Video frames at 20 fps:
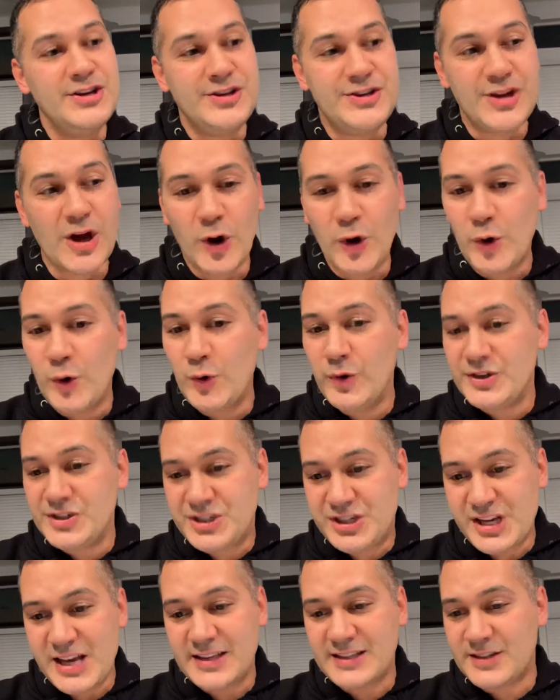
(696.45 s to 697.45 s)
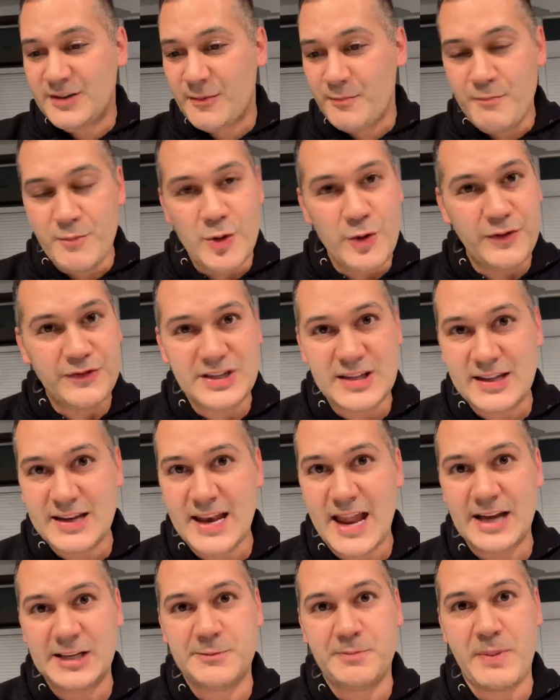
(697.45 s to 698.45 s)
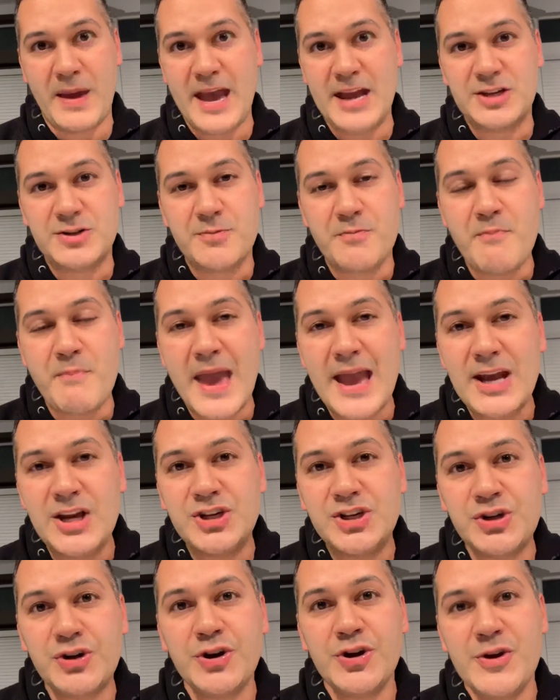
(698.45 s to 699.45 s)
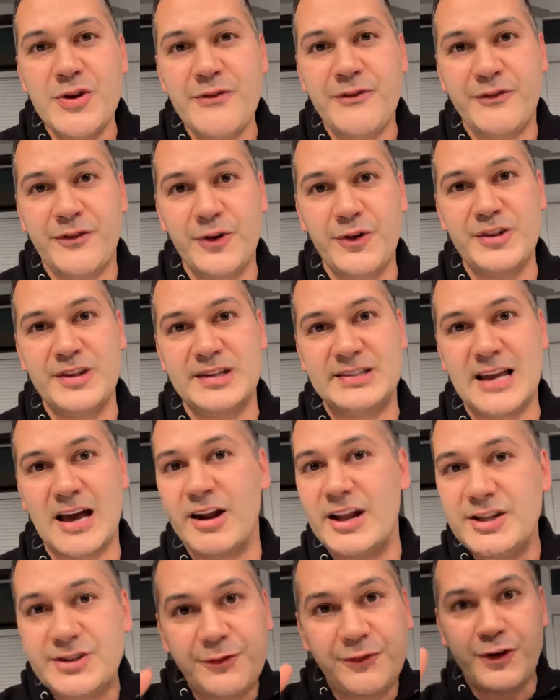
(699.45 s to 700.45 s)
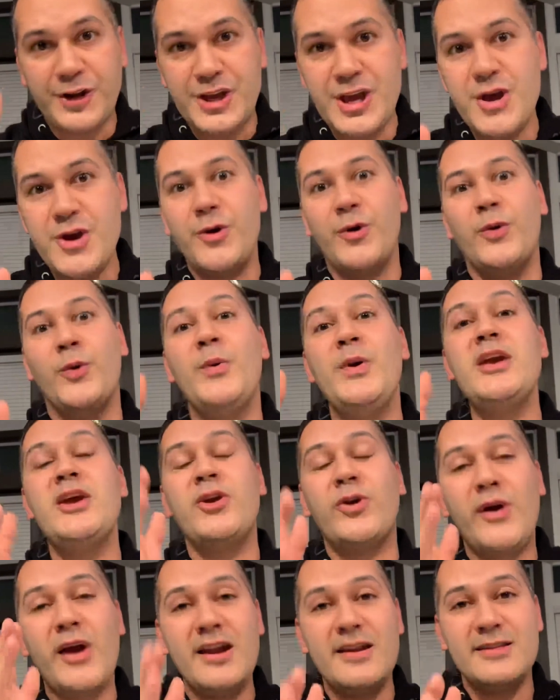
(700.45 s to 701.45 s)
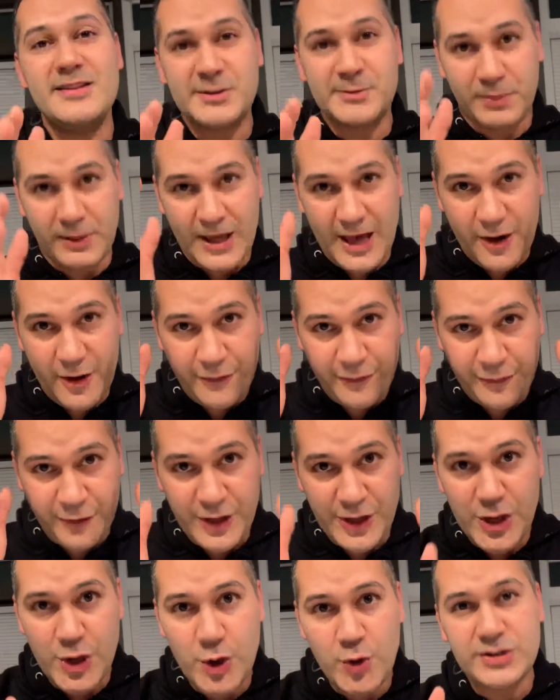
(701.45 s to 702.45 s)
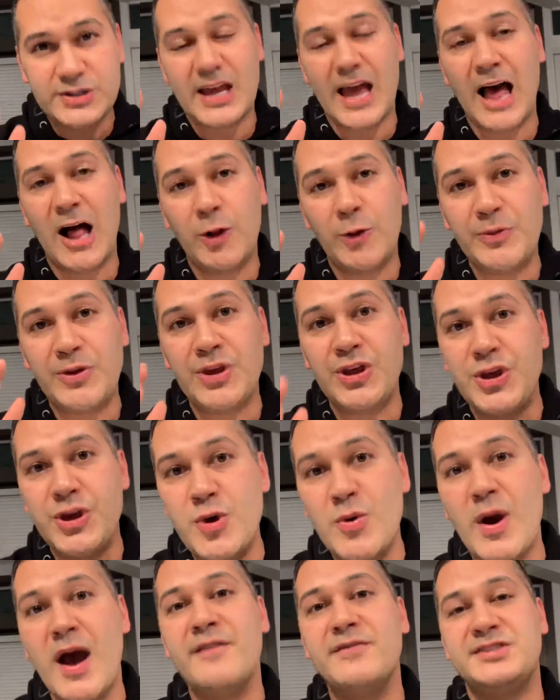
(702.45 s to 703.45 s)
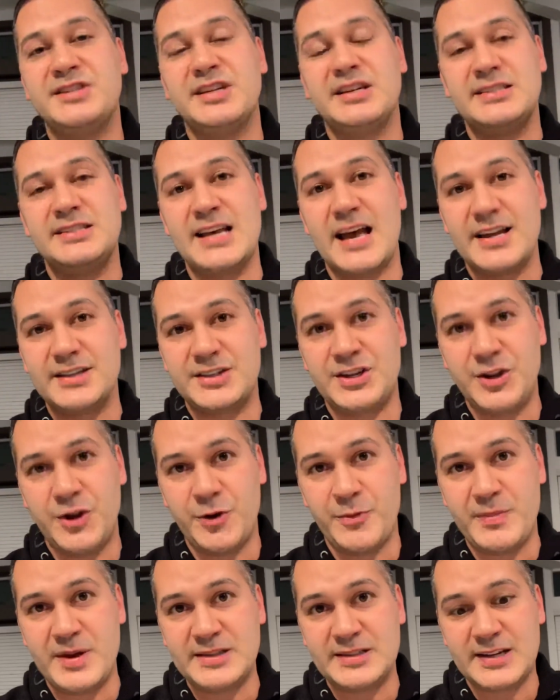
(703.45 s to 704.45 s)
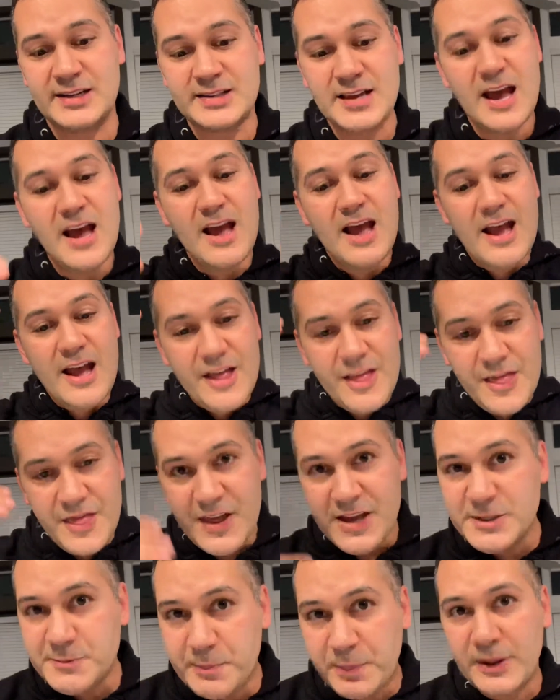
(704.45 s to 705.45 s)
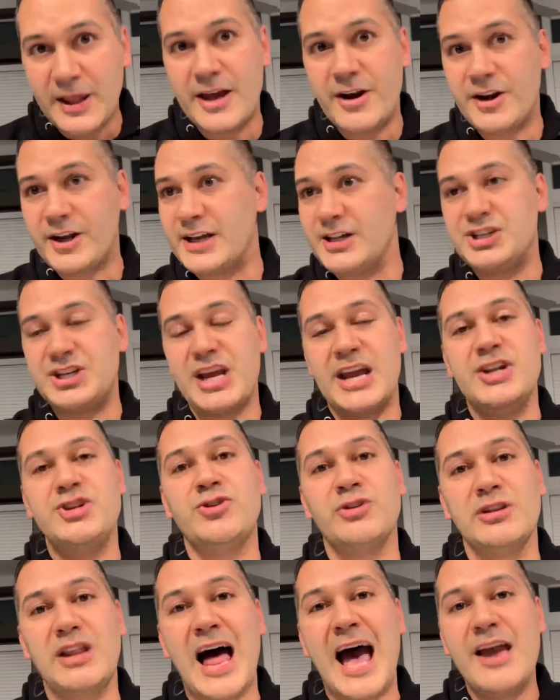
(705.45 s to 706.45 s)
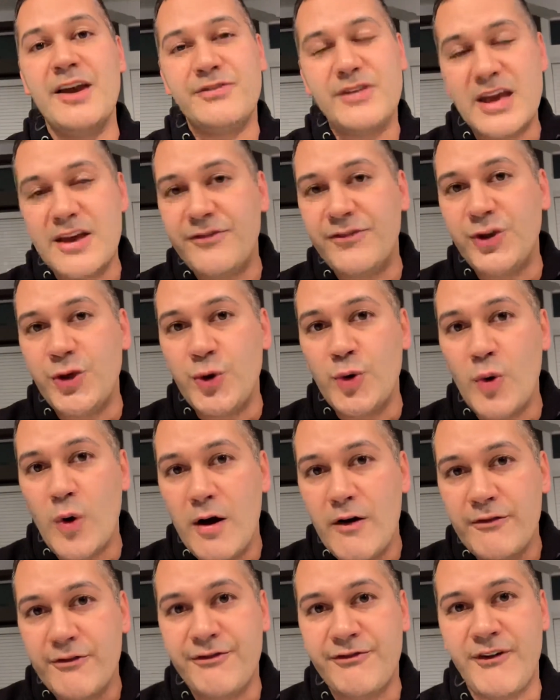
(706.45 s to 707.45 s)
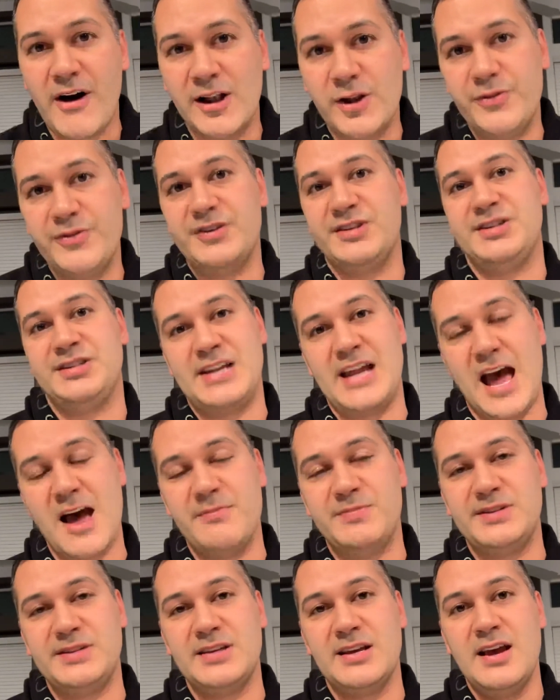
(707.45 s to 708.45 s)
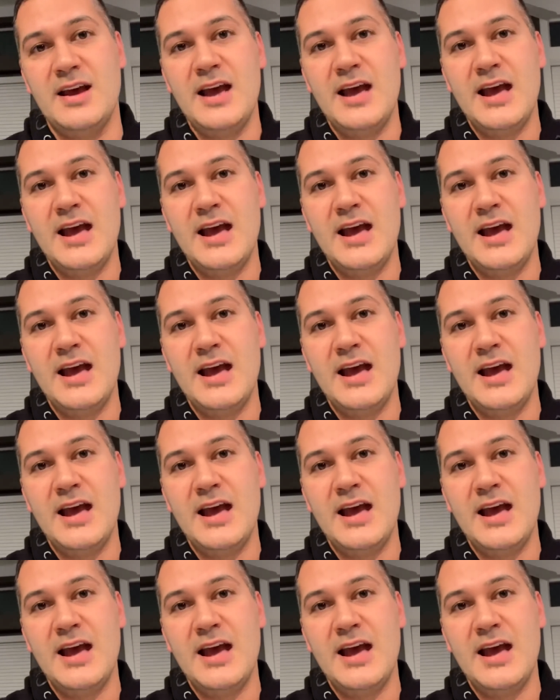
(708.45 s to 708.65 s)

Don't just move to the next page. Make sure you fill this out. It's for you. We created this planner for you to help you have success in your business. This planner can change your life if you follow the steps.